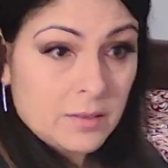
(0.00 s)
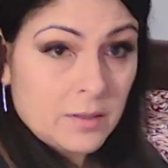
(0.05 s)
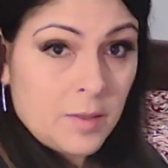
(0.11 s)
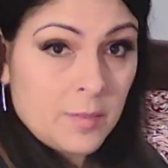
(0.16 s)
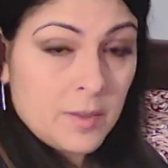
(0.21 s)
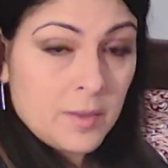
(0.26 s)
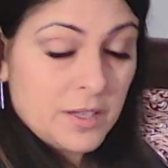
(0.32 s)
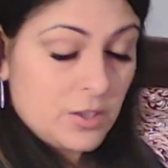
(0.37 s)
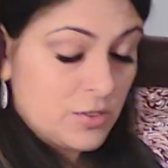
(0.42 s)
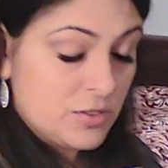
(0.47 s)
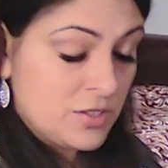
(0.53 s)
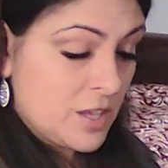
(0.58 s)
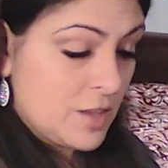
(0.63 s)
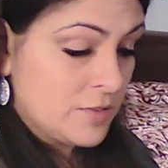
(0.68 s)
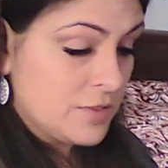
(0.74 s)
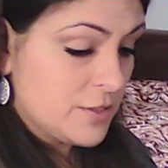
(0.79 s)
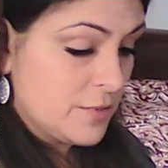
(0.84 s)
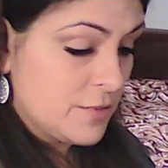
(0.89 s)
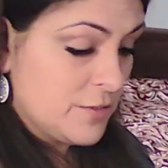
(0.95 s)
I mean, you're
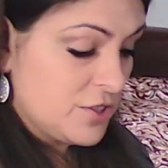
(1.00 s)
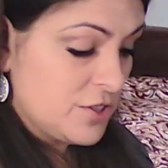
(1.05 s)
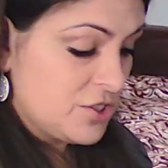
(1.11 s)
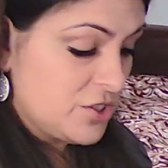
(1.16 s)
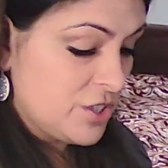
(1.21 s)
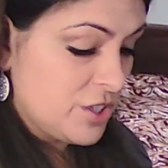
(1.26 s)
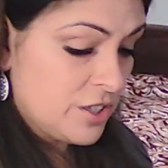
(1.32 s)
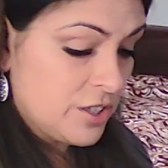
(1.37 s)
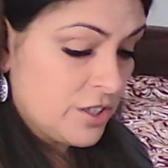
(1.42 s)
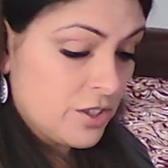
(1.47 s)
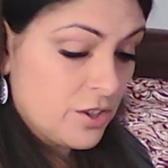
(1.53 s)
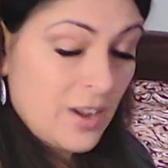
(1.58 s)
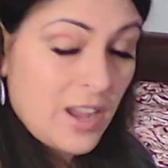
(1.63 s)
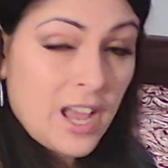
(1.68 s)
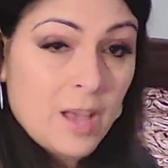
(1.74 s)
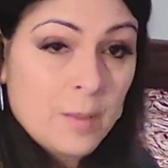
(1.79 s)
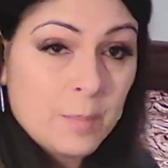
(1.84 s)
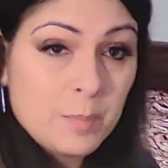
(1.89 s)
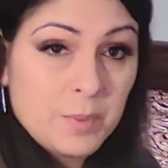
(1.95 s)
self-sufficient, you're
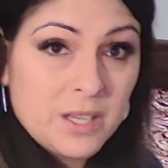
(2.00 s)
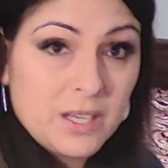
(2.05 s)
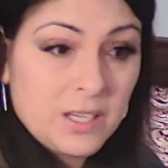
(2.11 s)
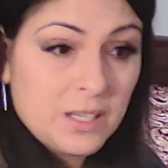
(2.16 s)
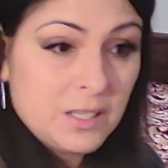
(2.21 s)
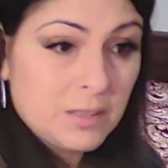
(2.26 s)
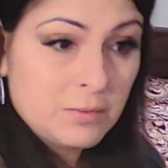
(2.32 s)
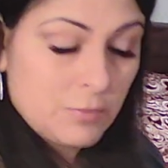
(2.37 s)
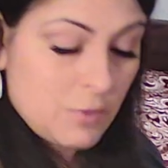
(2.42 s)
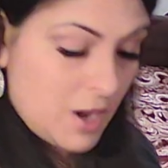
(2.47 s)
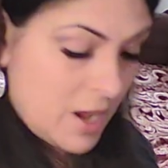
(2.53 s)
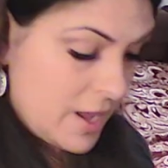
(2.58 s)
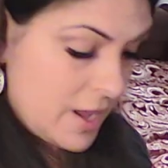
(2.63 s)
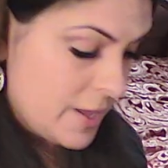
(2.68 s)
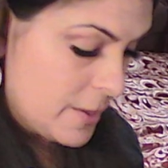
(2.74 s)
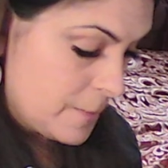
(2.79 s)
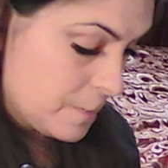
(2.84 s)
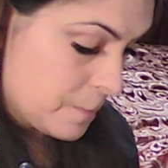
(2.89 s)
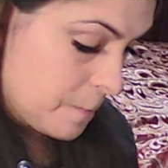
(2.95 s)
happy,
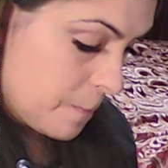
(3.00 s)
right?